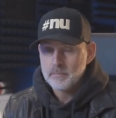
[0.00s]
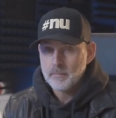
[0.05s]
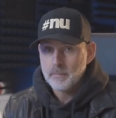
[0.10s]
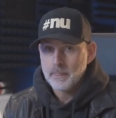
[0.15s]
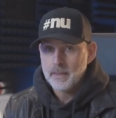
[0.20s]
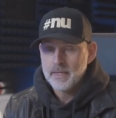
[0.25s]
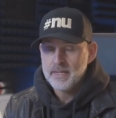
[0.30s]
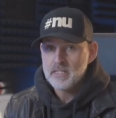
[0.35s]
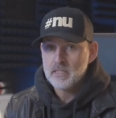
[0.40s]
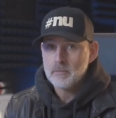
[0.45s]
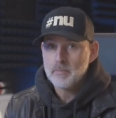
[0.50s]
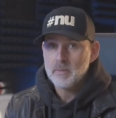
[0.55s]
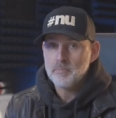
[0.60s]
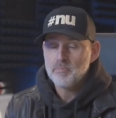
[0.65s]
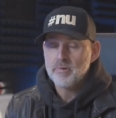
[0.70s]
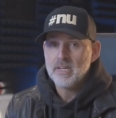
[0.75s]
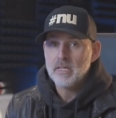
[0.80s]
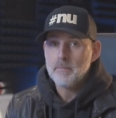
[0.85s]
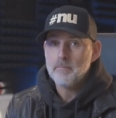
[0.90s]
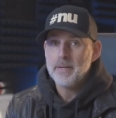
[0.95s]
he's going to be
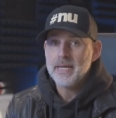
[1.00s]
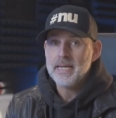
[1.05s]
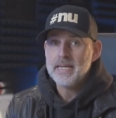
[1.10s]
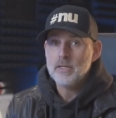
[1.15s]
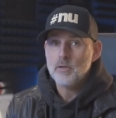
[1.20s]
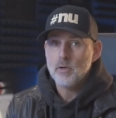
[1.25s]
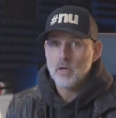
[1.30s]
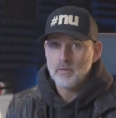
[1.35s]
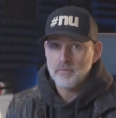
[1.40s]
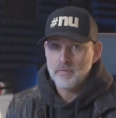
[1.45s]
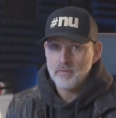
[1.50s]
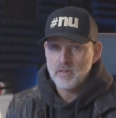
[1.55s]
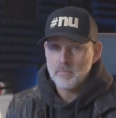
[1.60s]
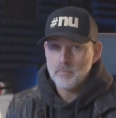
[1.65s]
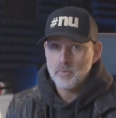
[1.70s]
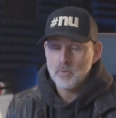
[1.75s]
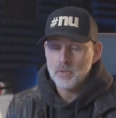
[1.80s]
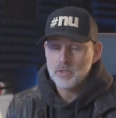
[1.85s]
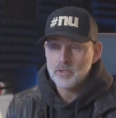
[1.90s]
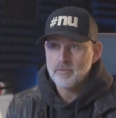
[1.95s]
pretty peed off if the
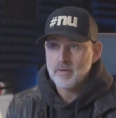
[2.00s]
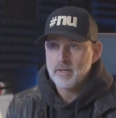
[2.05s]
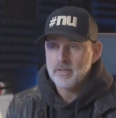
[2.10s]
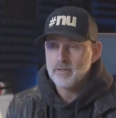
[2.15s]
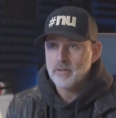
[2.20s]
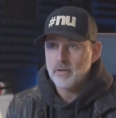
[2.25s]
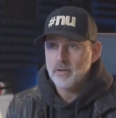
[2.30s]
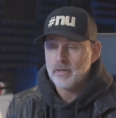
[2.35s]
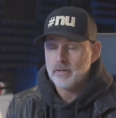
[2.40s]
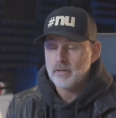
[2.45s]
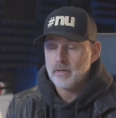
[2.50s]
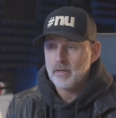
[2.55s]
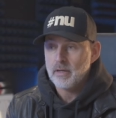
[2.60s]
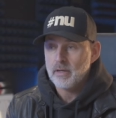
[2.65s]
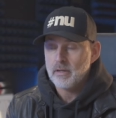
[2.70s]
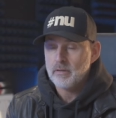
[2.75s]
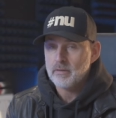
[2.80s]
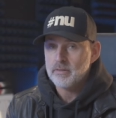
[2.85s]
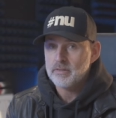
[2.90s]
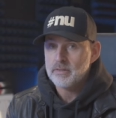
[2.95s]
boys aren't
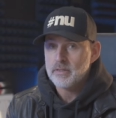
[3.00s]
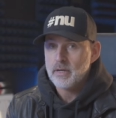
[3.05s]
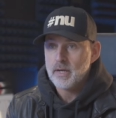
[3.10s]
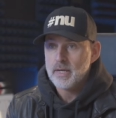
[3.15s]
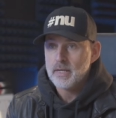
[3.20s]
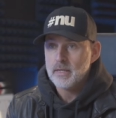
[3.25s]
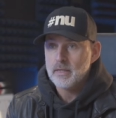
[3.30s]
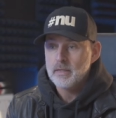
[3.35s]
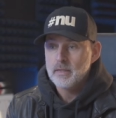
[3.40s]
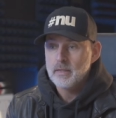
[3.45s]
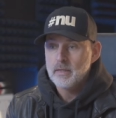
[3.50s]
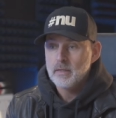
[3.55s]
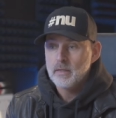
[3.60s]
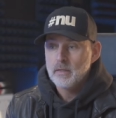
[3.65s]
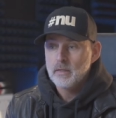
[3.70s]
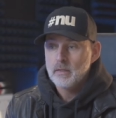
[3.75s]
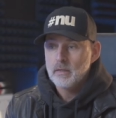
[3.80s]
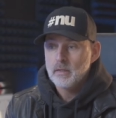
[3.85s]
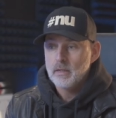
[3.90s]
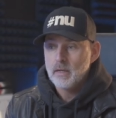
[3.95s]
on site.
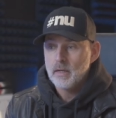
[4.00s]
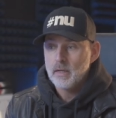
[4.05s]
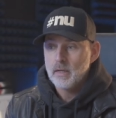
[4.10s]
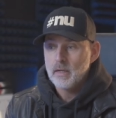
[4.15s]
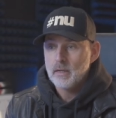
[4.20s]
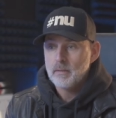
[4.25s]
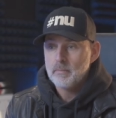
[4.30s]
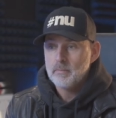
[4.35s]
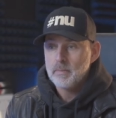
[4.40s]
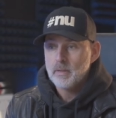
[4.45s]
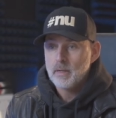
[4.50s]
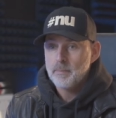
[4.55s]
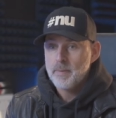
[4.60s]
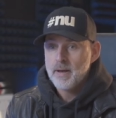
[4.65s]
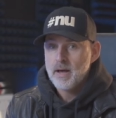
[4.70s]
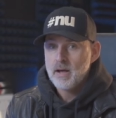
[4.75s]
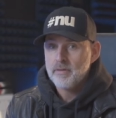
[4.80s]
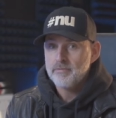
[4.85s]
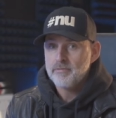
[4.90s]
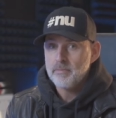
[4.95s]
But
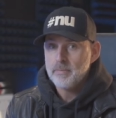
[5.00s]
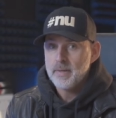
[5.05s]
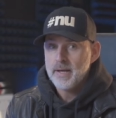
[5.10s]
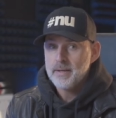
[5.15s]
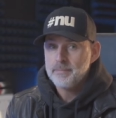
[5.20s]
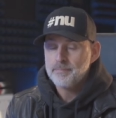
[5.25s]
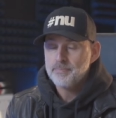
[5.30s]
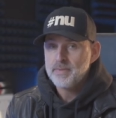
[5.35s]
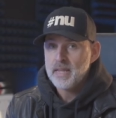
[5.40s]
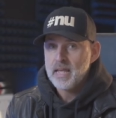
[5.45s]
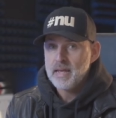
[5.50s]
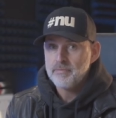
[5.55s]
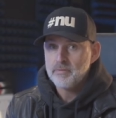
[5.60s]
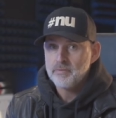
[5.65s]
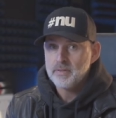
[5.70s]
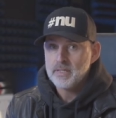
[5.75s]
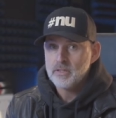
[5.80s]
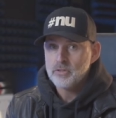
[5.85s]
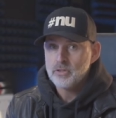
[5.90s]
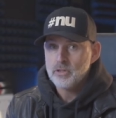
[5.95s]
apart from that,
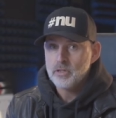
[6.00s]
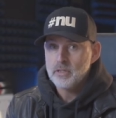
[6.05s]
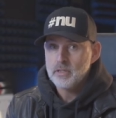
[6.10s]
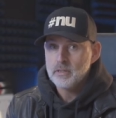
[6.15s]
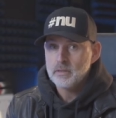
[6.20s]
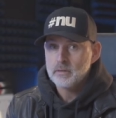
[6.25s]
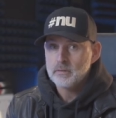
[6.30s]
everything's good.